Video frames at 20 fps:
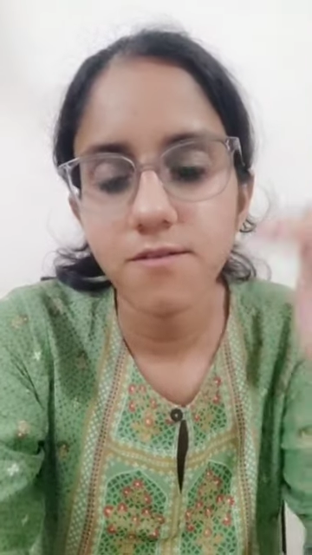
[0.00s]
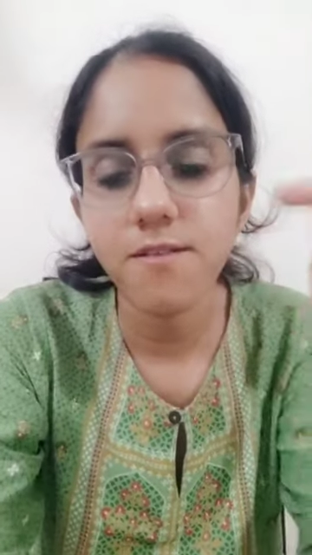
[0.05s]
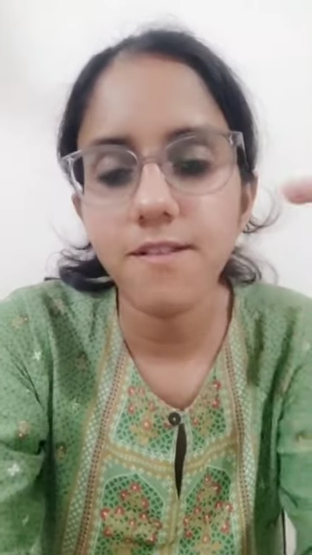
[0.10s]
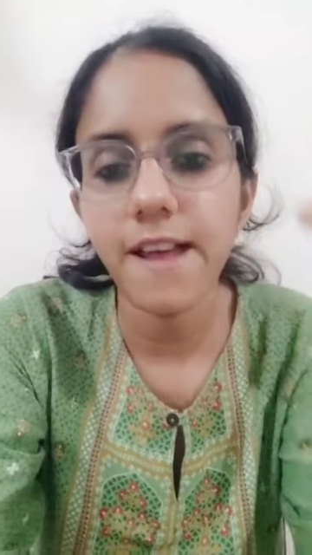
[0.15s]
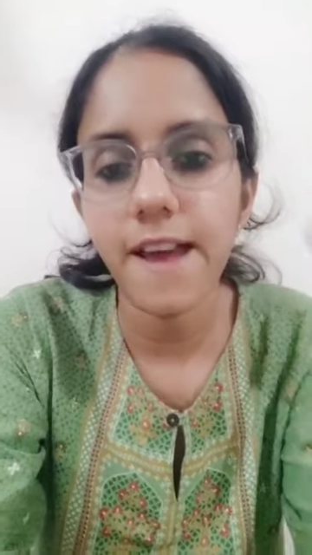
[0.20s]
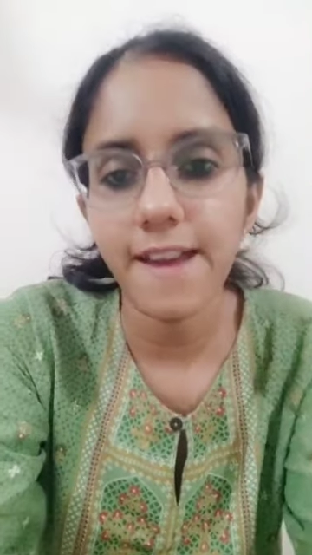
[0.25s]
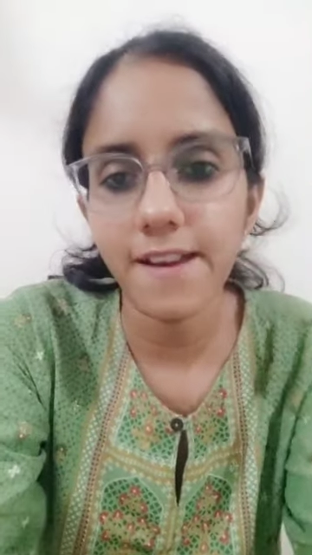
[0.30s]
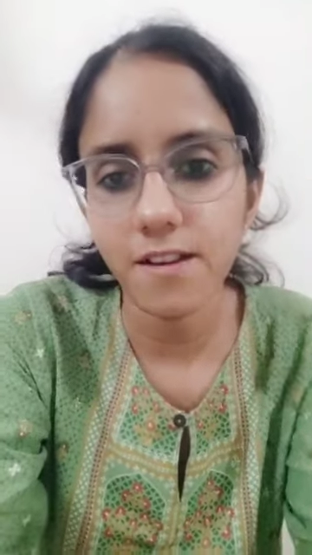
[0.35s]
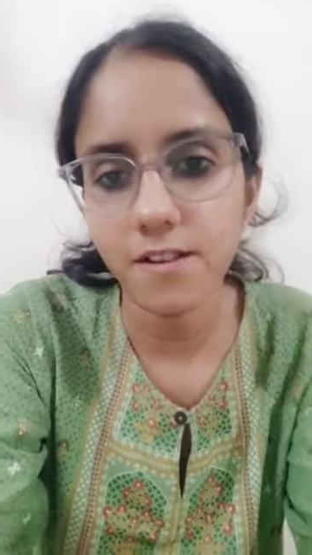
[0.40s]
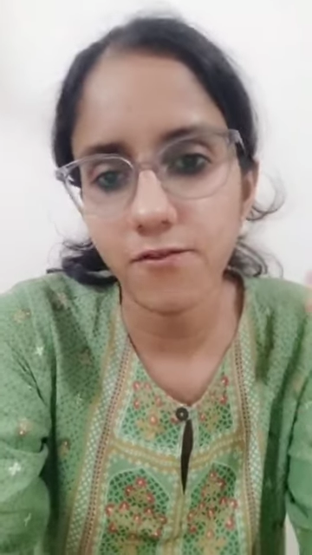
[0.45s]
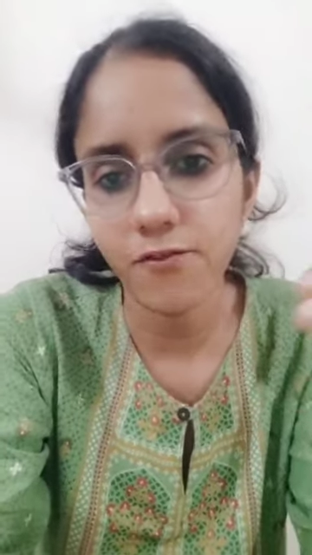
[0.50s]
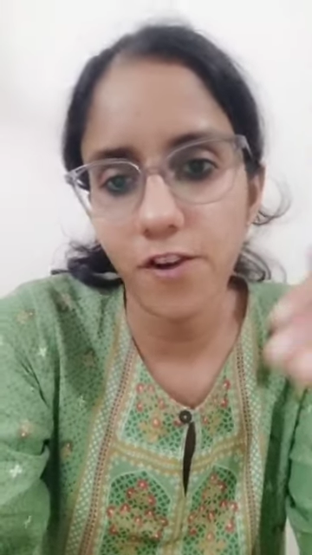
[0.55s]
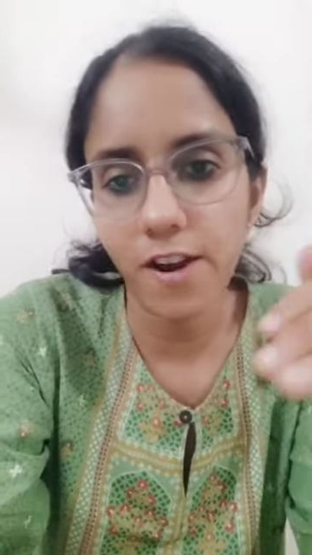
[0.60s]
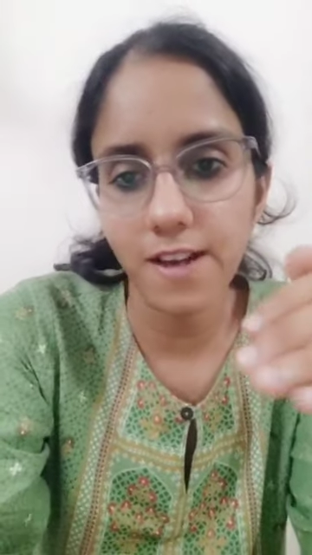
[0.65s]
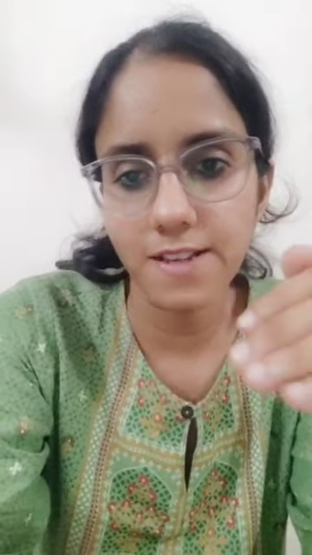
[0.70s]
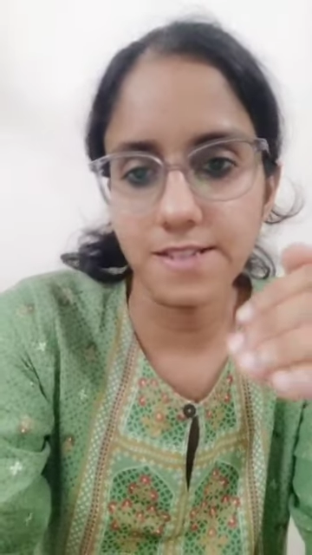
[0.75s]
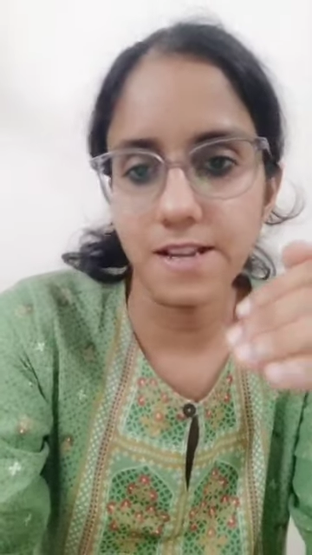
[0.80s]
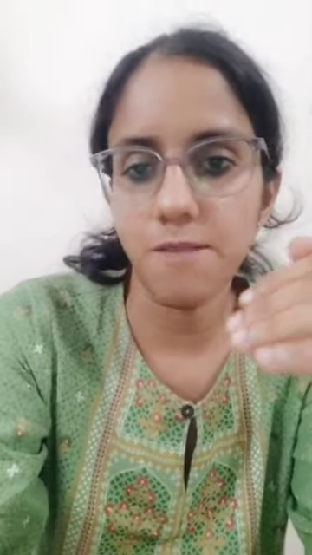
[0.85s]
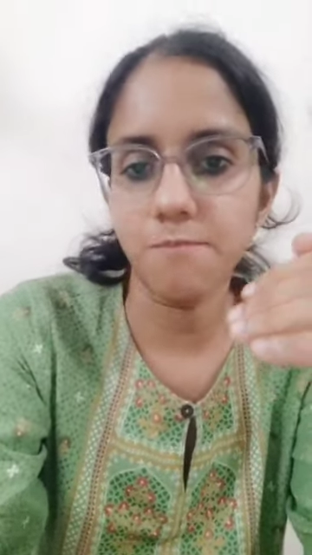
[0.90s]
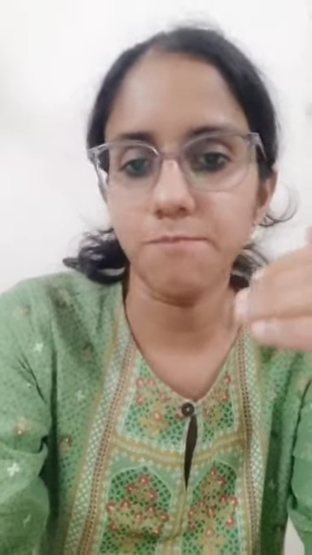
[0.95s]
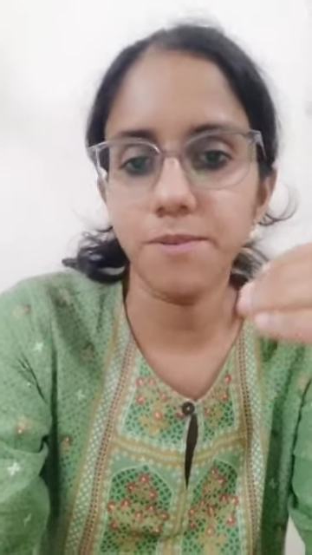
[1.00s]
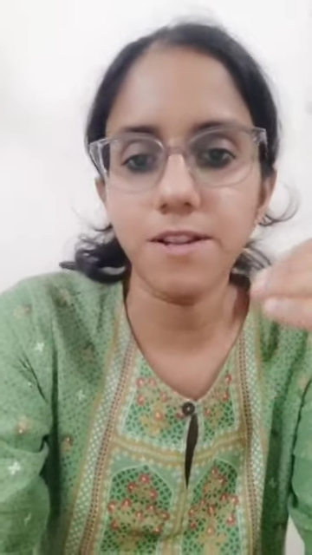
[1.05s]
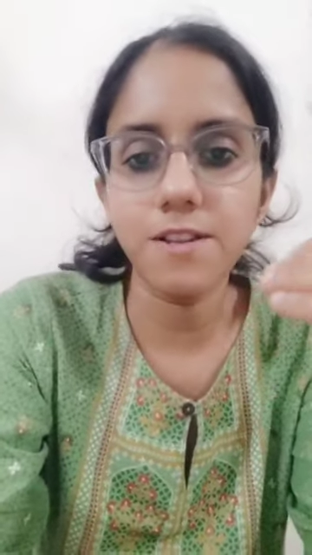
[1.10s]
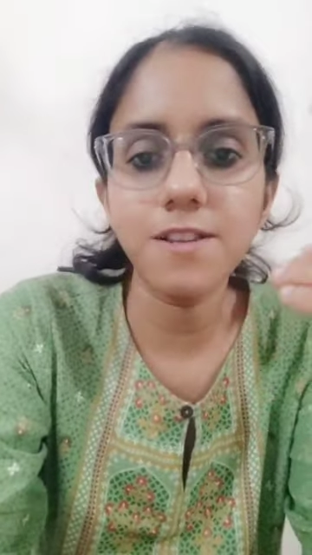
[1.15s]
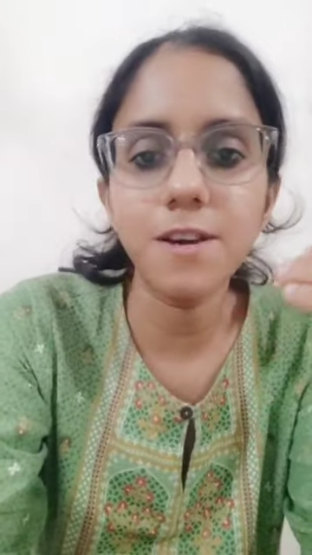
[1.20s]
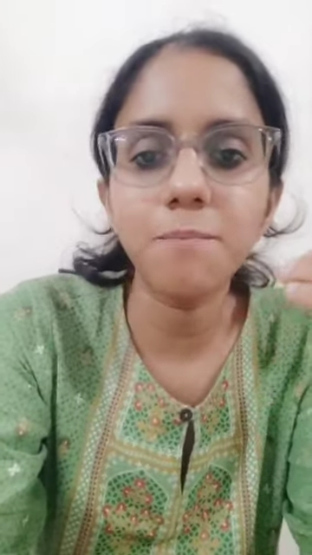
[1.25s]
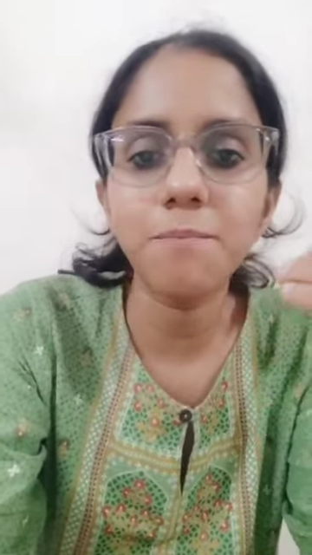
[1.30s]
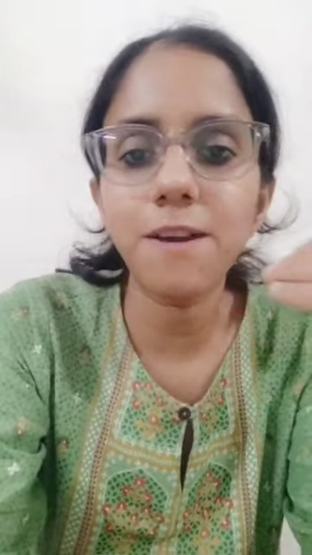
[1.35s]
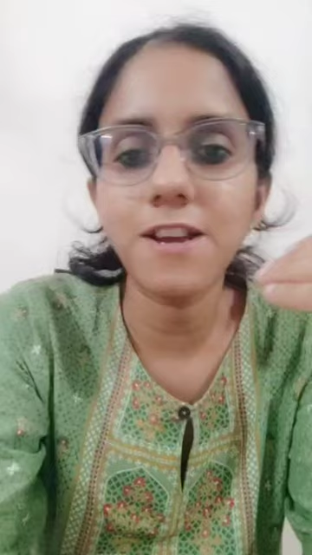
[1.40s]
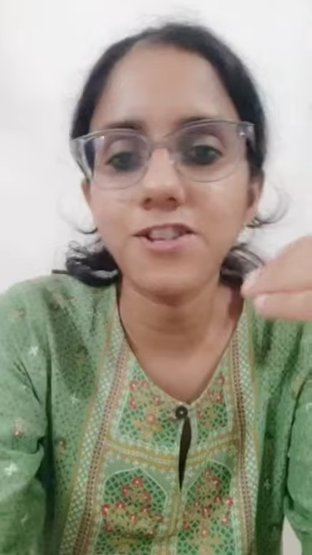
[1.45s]
Like for example,
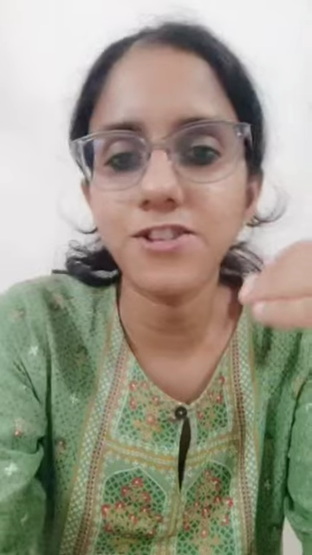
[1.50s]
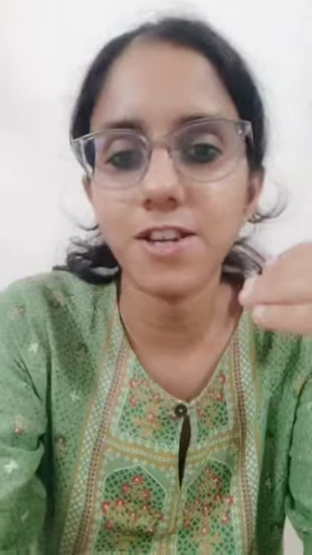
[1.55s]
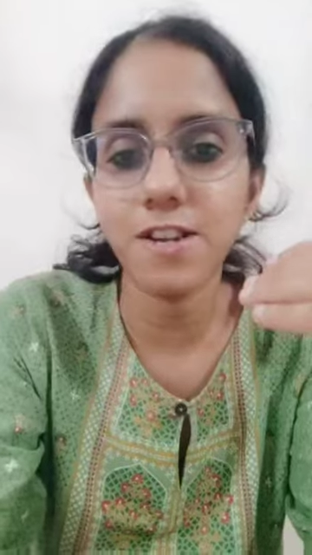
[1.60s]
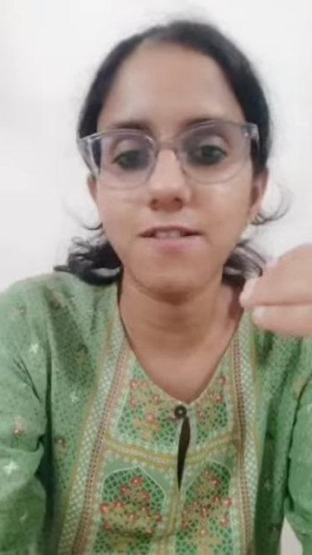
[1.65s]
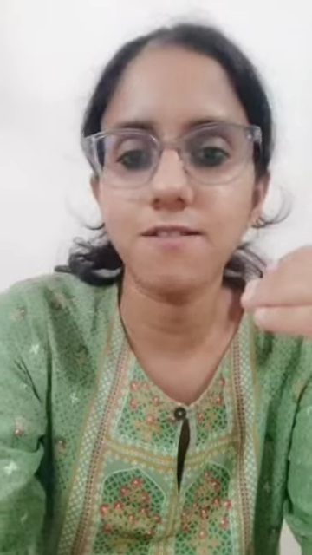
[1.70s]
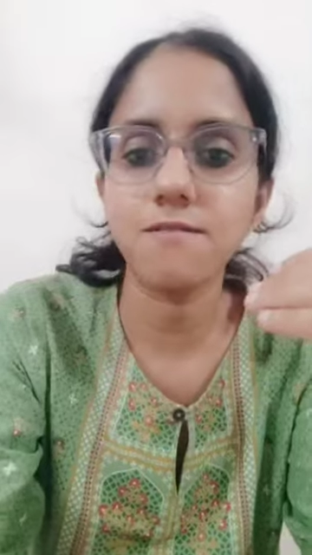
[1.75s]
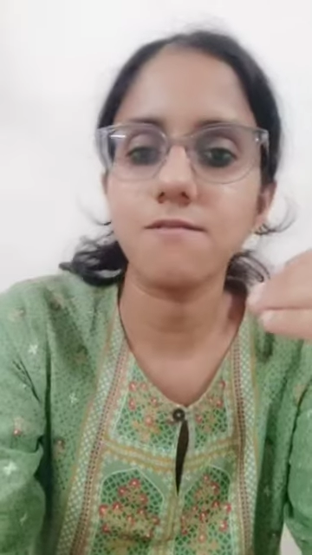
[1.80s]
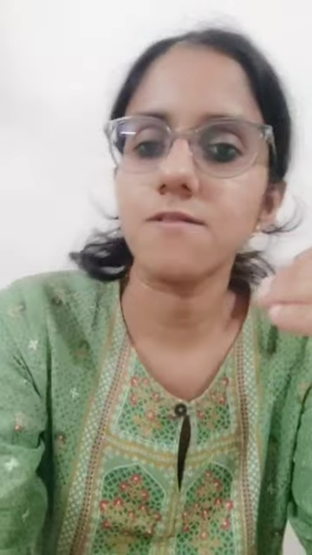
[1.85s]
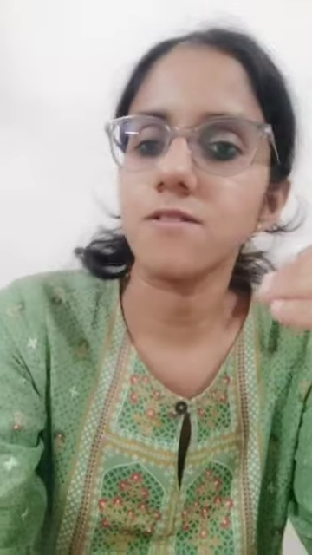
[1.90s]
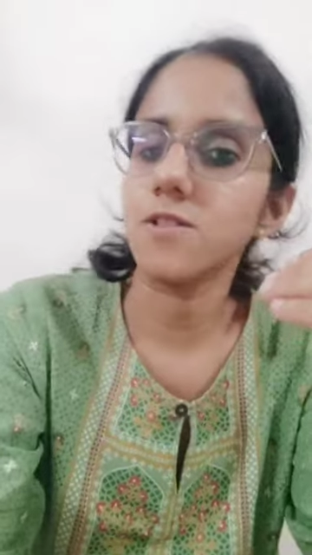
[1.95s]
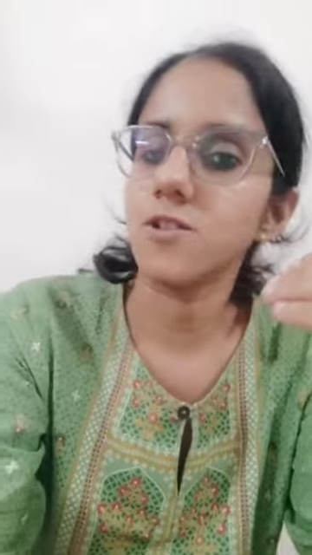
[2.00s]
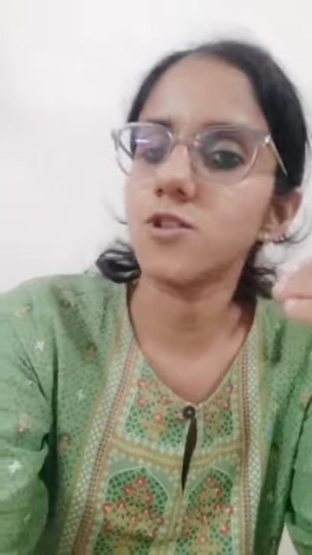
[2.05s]
the patient